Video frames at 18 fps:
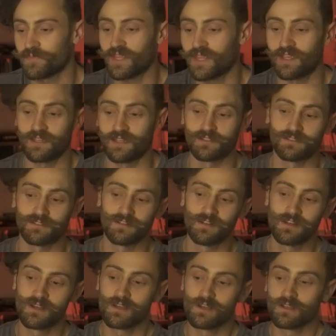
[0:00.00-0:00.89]
And
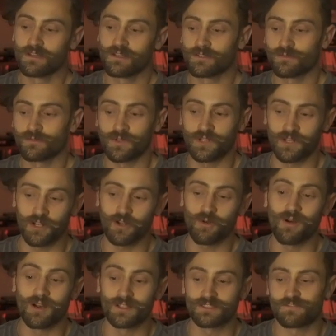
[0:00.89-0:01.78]
when you're
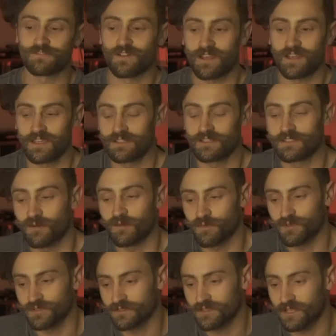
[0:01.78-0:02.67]
quantifying it in
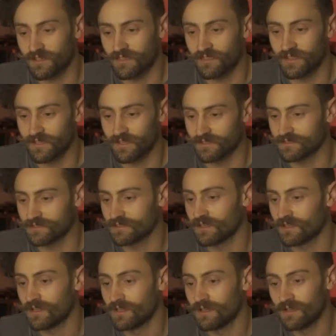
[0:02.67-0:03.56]
numbers like this,
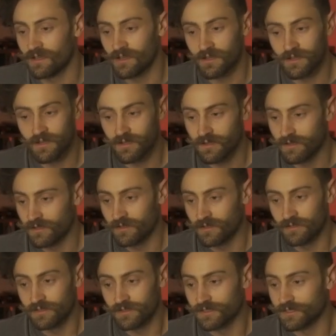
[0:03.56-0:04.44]

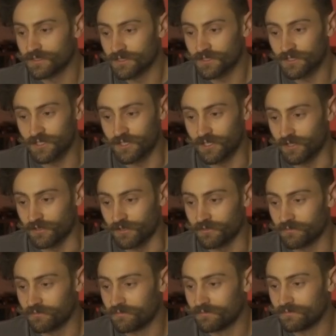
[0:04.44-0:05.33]
you
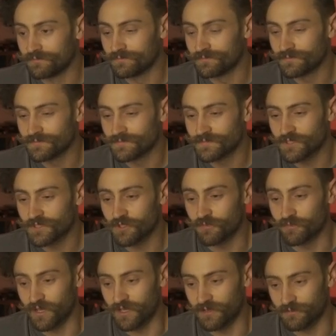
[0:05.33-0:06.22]

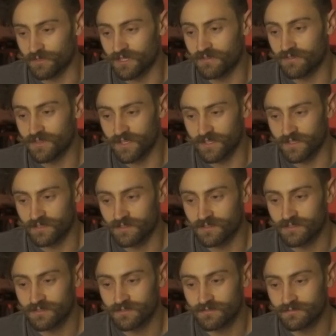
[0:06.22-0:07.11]
might read
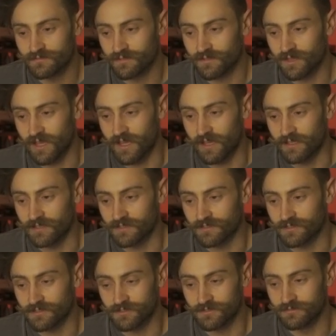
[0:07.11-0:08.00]
this
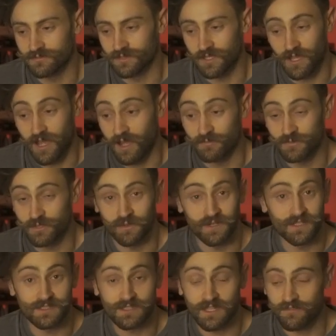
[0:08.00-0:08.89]
as I'm
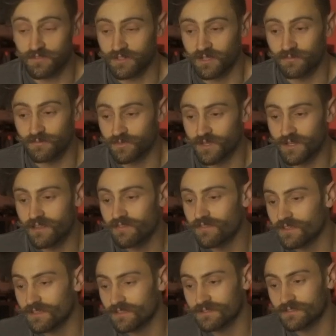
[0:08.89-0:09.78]
27, I'm reading
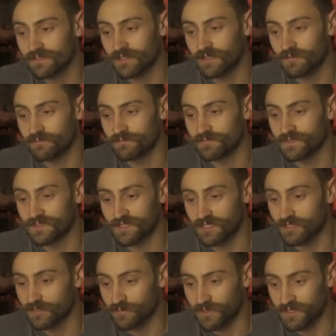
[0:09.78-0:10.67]
this and I'm
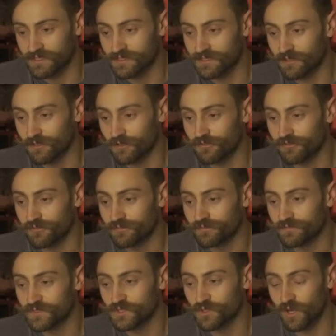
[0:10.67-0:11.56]
saying to myself,
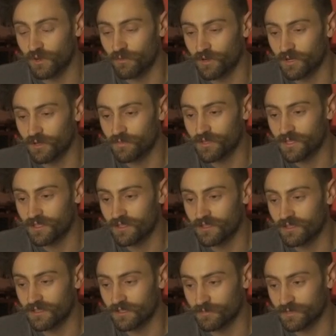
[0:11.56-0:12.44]
do I want to
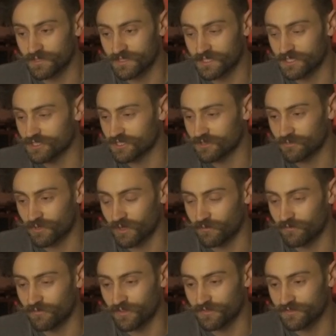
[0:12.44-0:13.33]
be in a position when
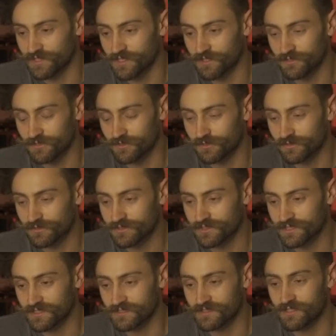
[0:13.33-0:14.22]
I'm 50 years old,
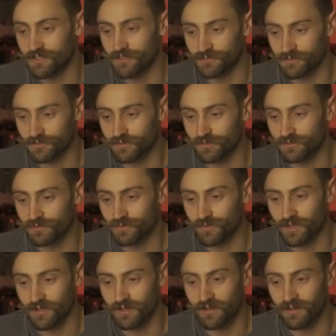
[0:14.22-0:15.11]
60 years old,
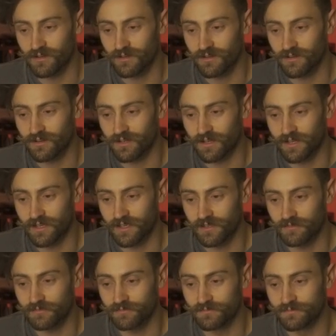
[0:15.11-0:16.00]
where
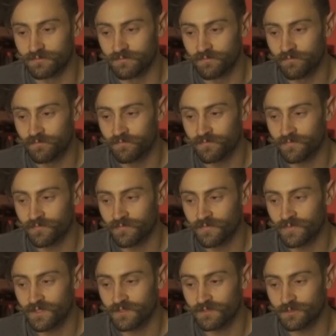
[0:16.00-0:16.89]
I
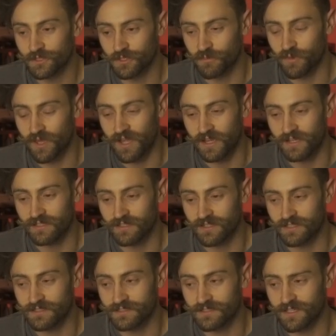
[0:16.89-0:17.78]
look back and
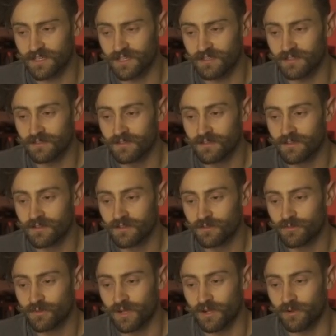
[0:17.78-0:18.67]
I say,
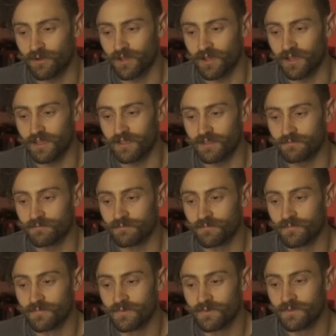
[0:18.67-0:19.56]
wow, I
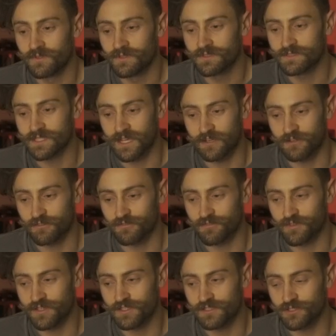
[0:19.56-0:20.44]

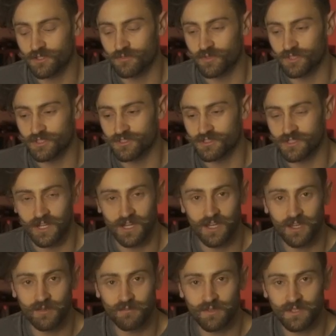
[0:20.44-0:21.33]
sacrificed so much
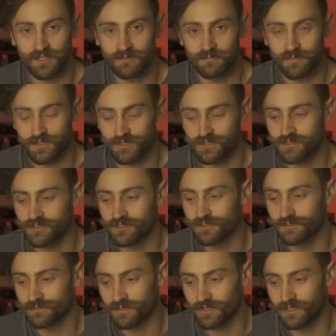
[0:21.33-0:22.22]
time in
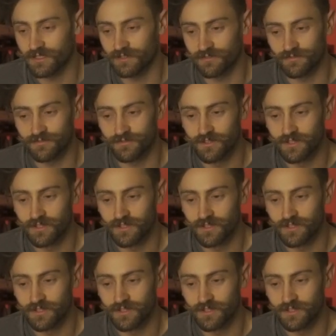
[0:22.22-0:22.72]
pursuit of